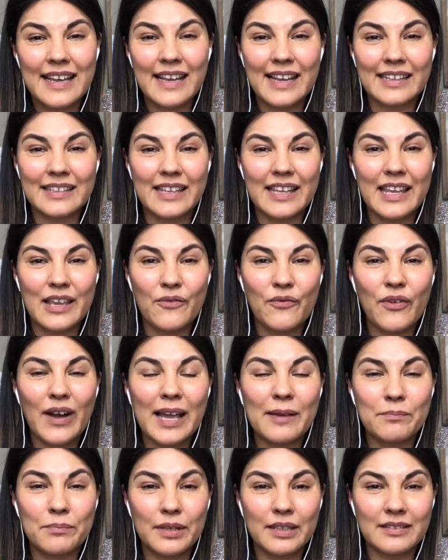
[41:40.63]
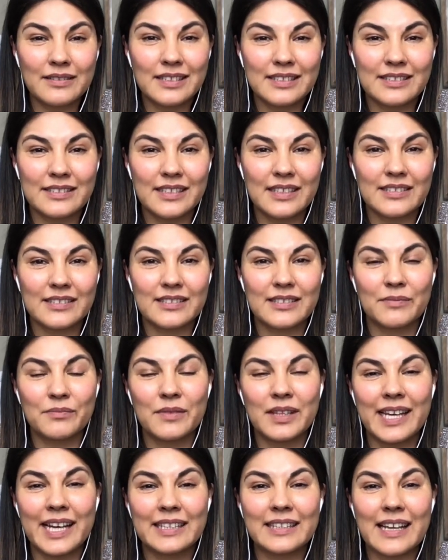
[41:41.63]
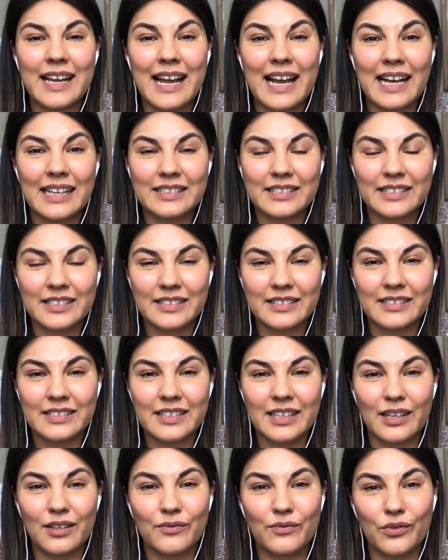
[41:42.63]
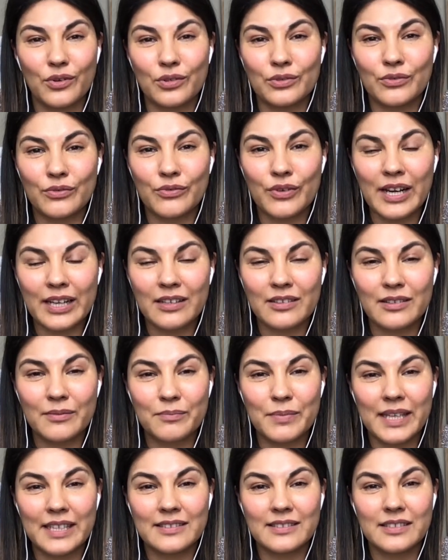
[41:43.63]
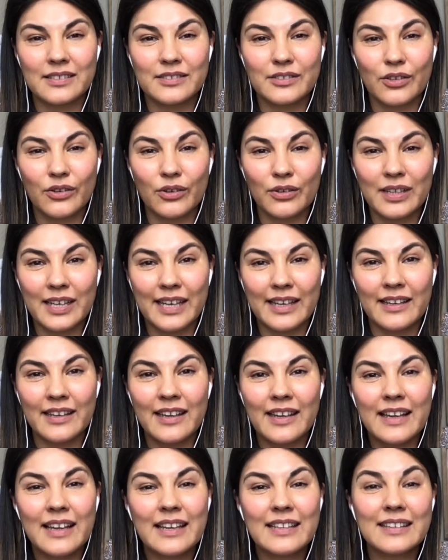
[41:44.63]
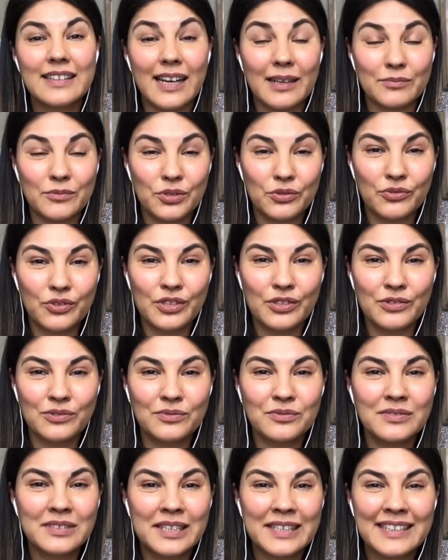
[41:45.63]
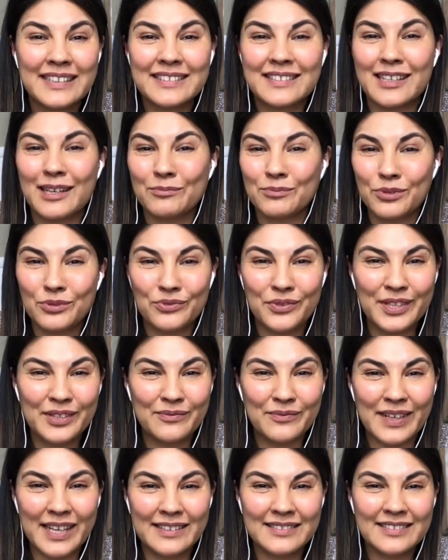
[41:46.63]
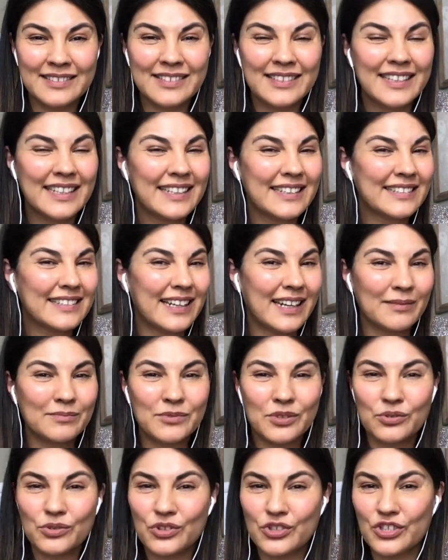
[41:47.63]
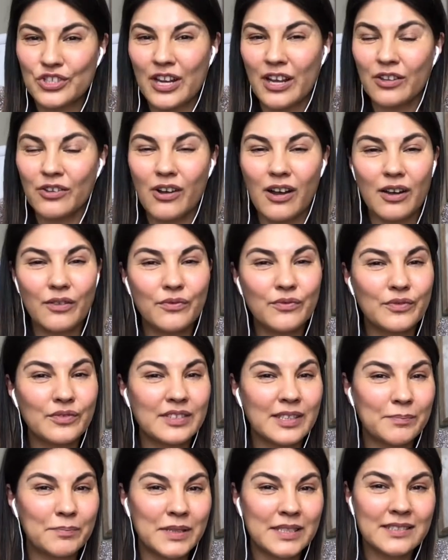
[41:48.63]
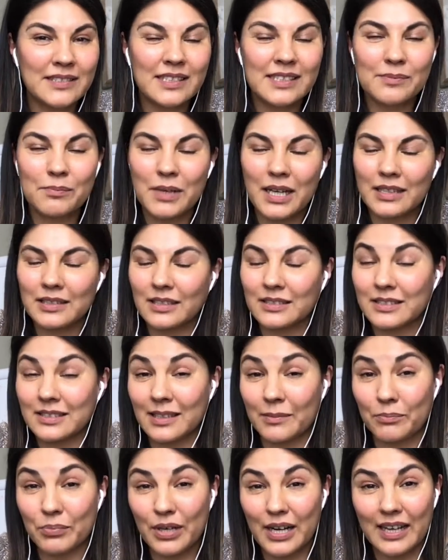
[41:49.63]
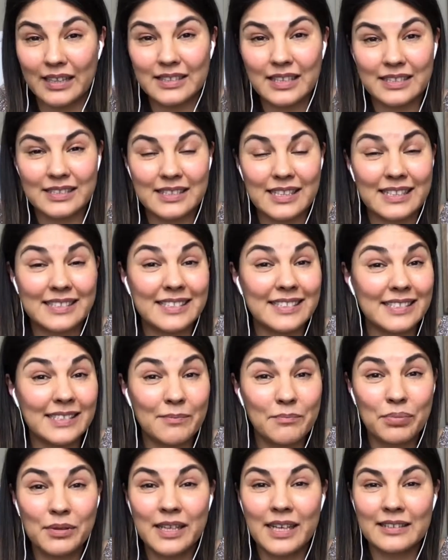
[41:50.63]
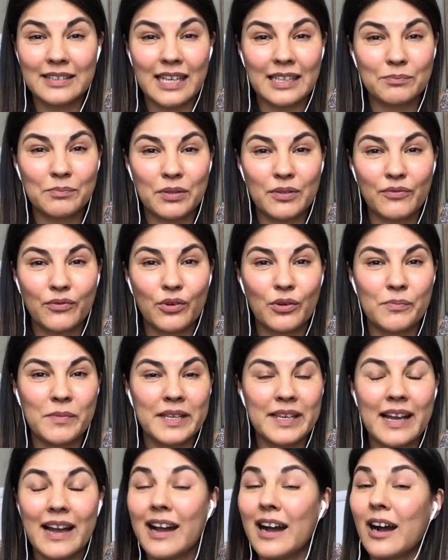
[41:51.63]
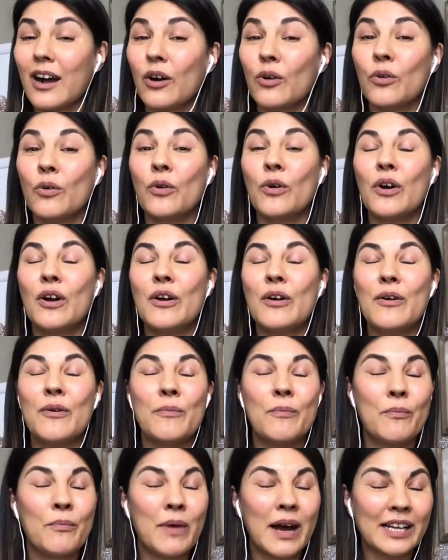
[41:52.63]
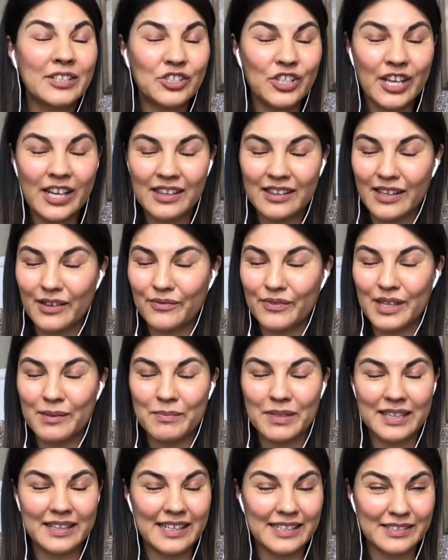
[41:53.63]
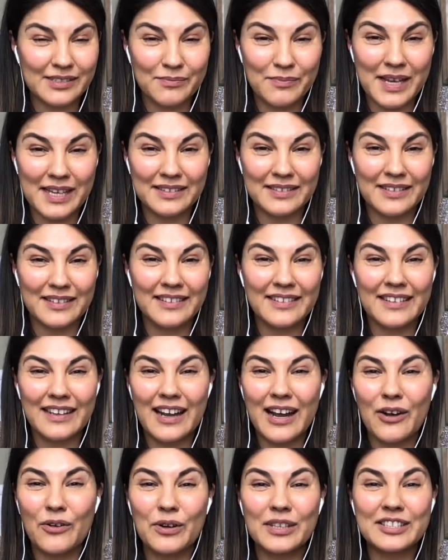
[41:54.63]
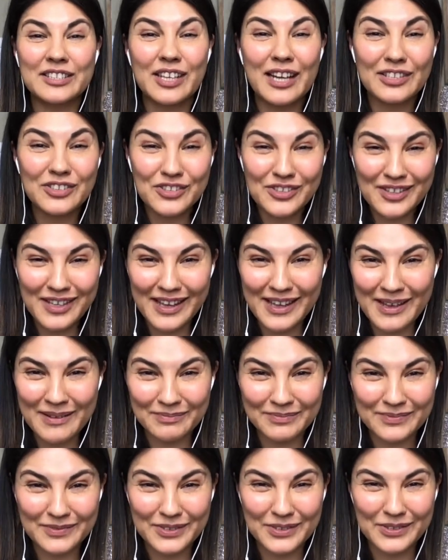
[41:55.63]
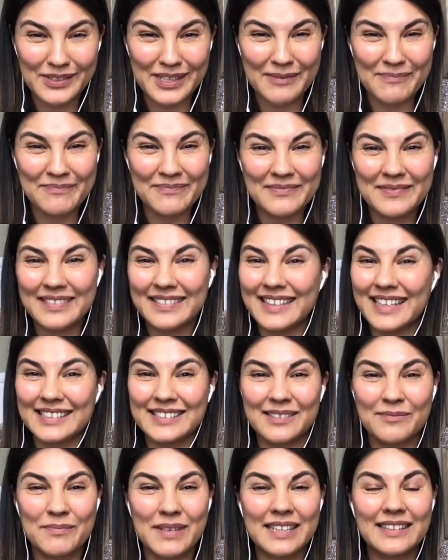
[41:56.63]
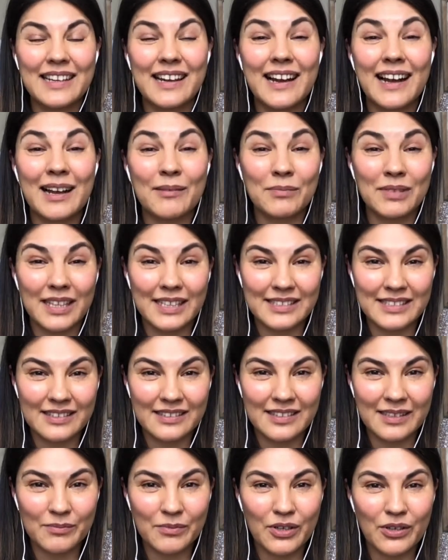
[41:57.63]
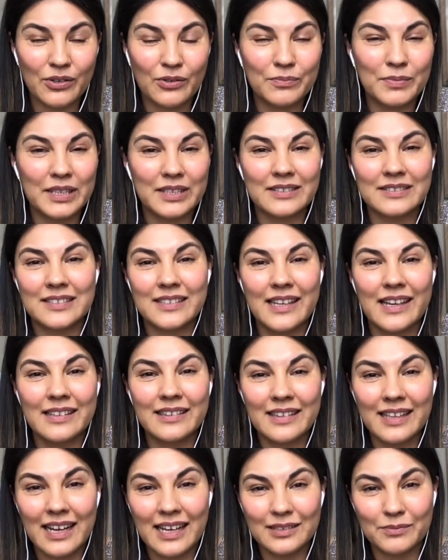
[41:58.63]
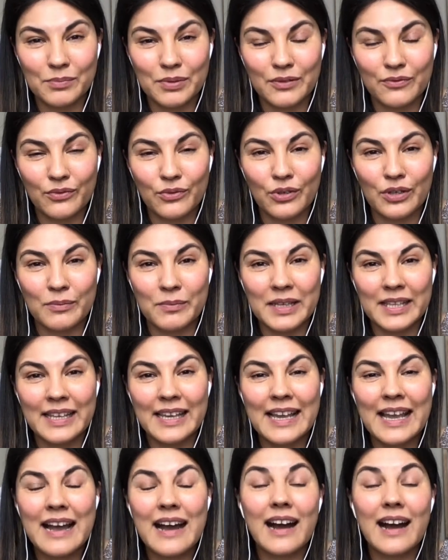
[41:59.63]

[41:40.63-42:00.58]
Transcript: And if I build a system that asks itself on a regular basis, okay, time to renew, time to reinvent, time to shell off the business models, the products that simply are not performing, how much I love them, it doesn't matter. How attached I am to them, doesn't matter. I'm letting them go because they're not performing.